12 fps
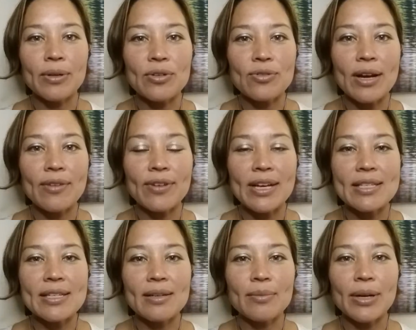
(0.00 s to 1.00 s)
And dry
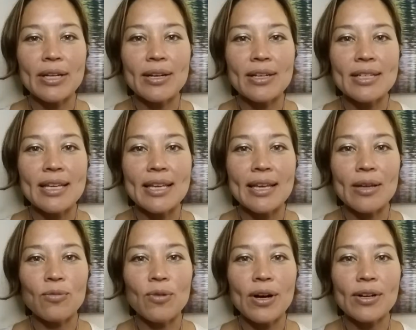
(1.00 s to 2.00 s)
fasting, by not taking
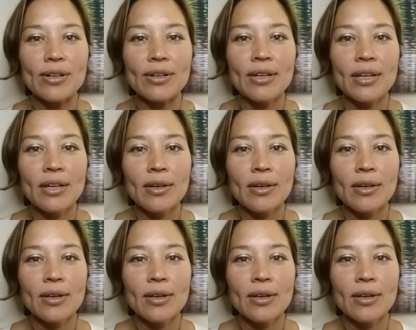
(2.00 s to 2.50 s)
in water,